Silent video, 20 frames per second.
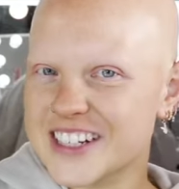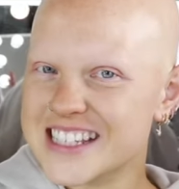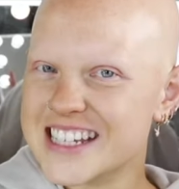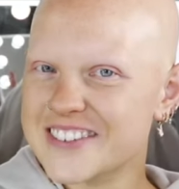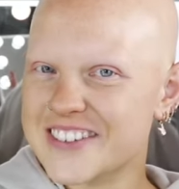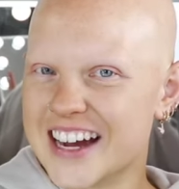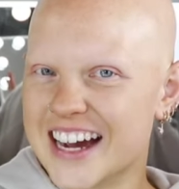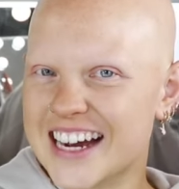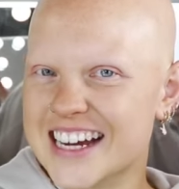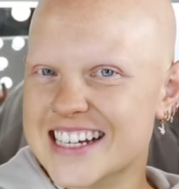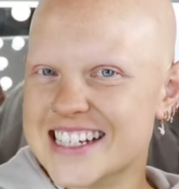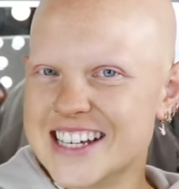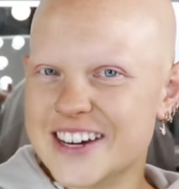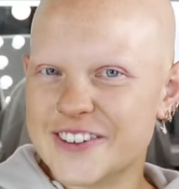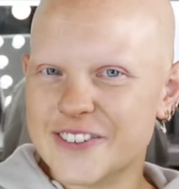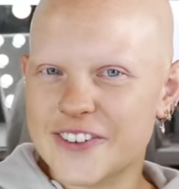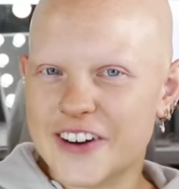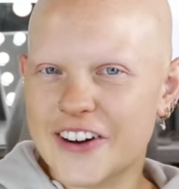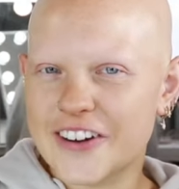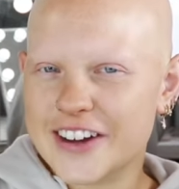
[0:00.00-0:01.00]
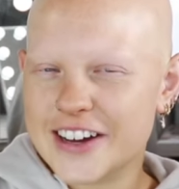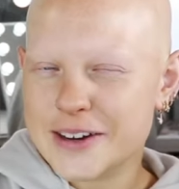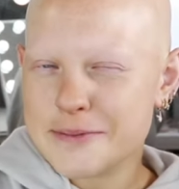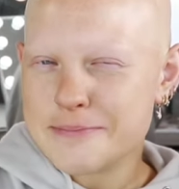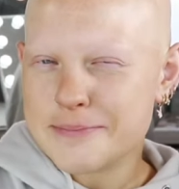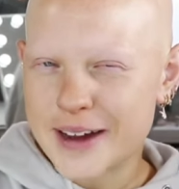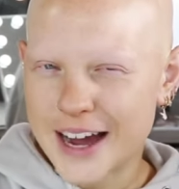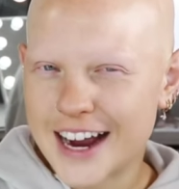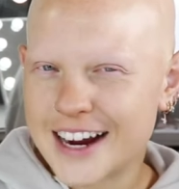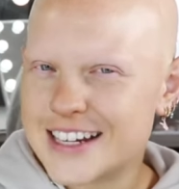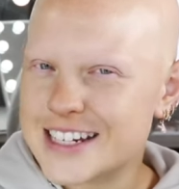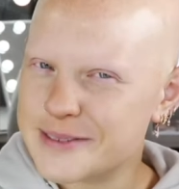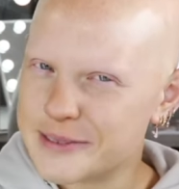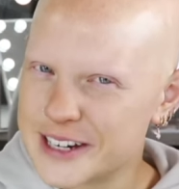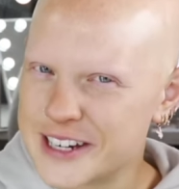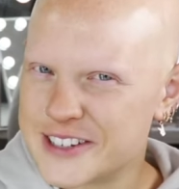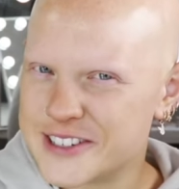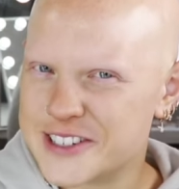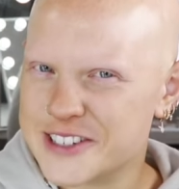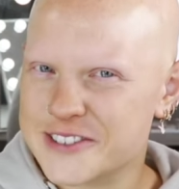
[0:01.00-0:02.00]
What's up guys? Welcome back to my
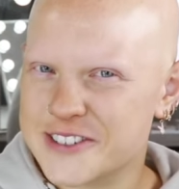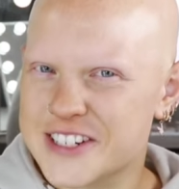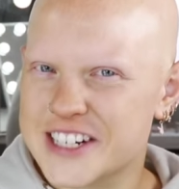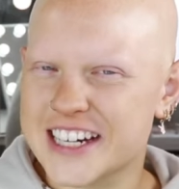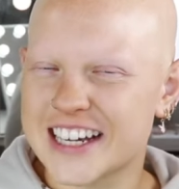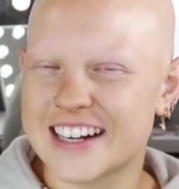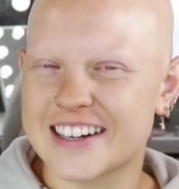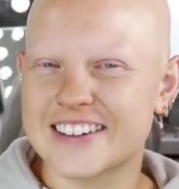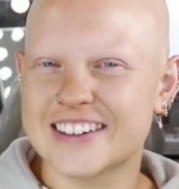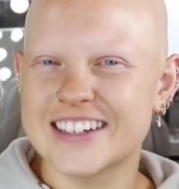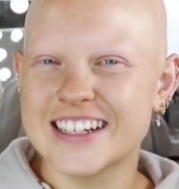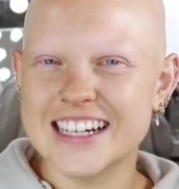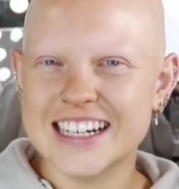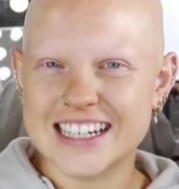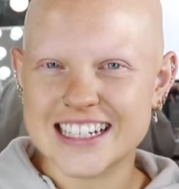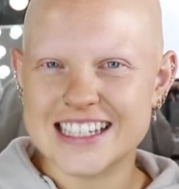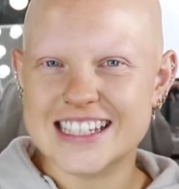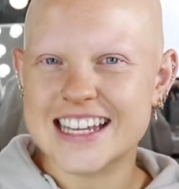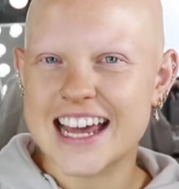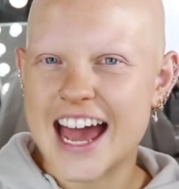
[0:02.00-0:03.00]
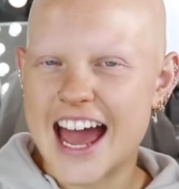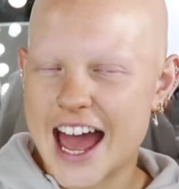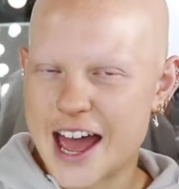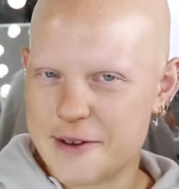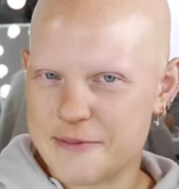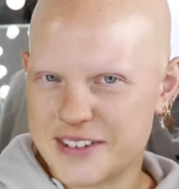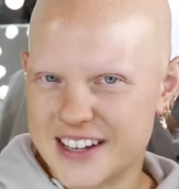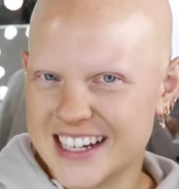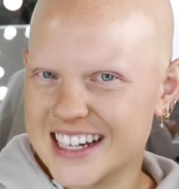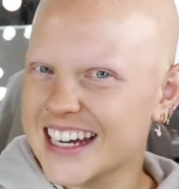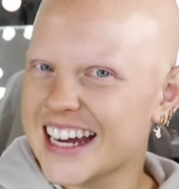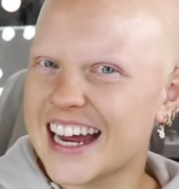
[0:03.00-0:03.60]
YouTube channel. It's Emmy